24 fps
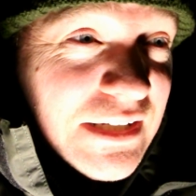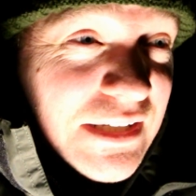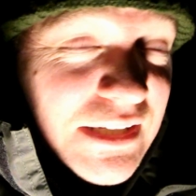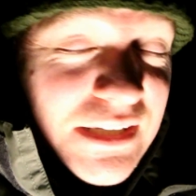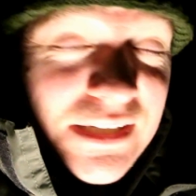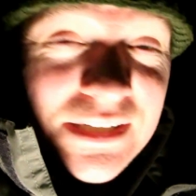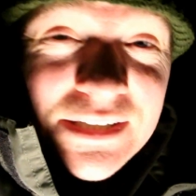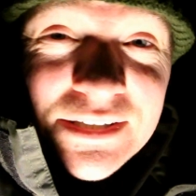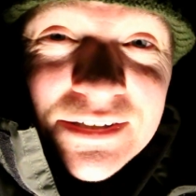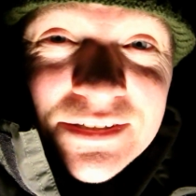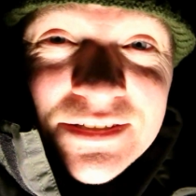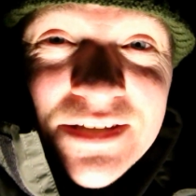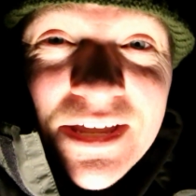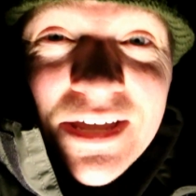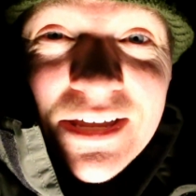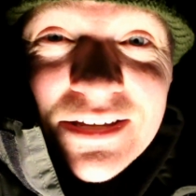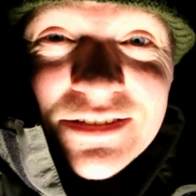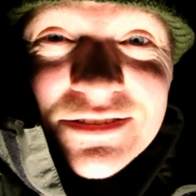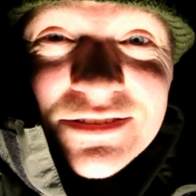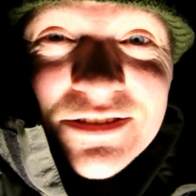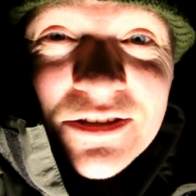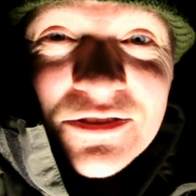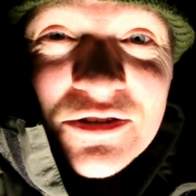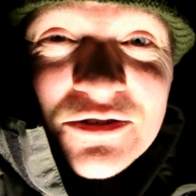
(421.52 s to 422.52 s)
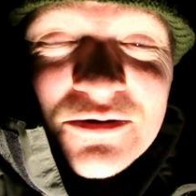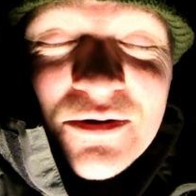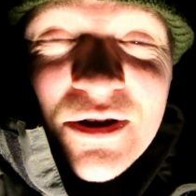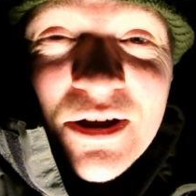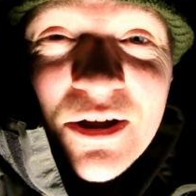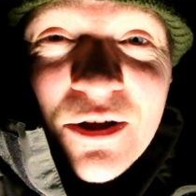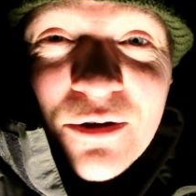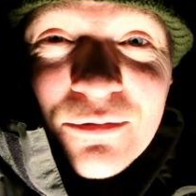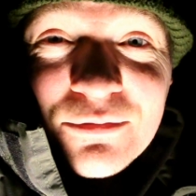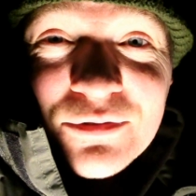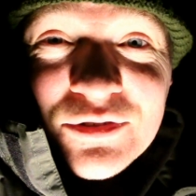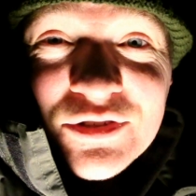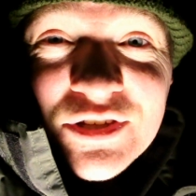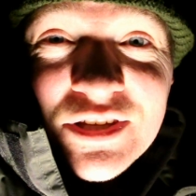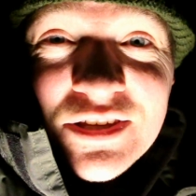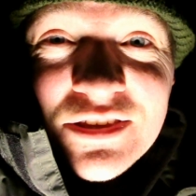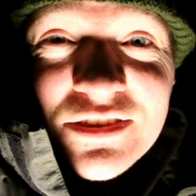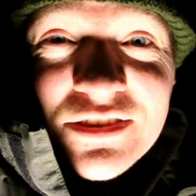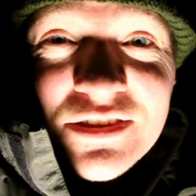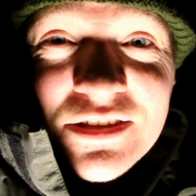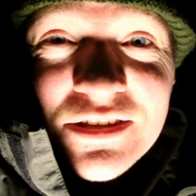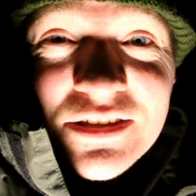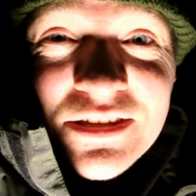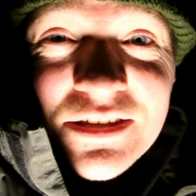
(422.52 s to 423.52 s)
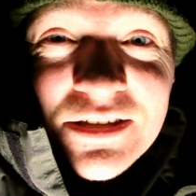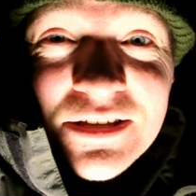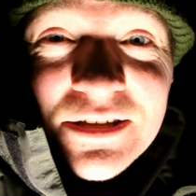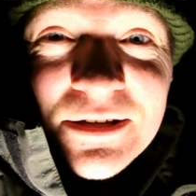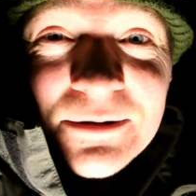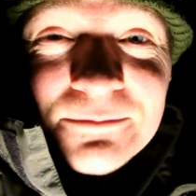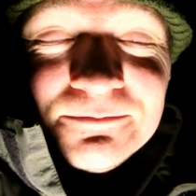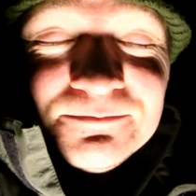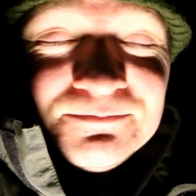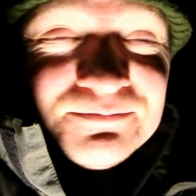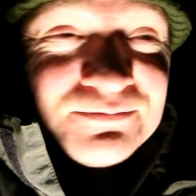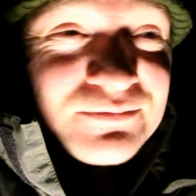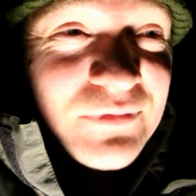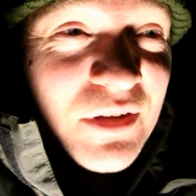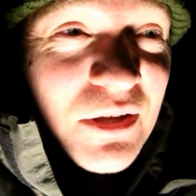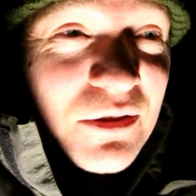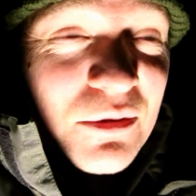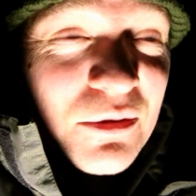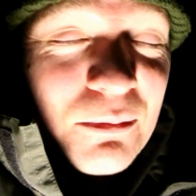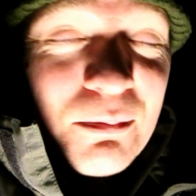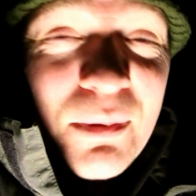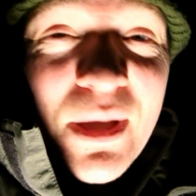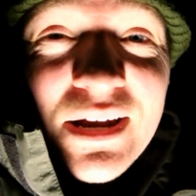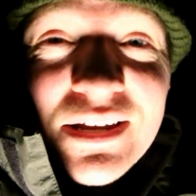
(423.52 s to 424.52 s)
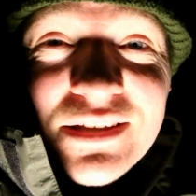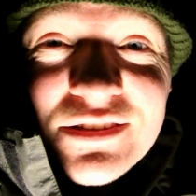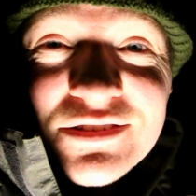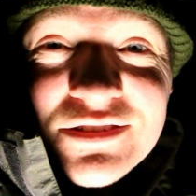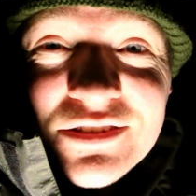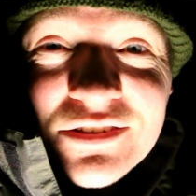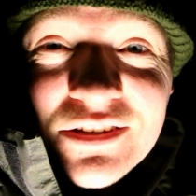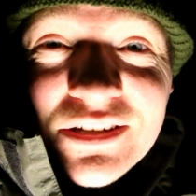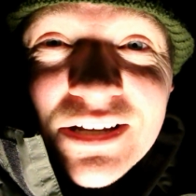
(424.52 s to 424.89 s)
And yeah, it's done the trick. Obviously the pellets and the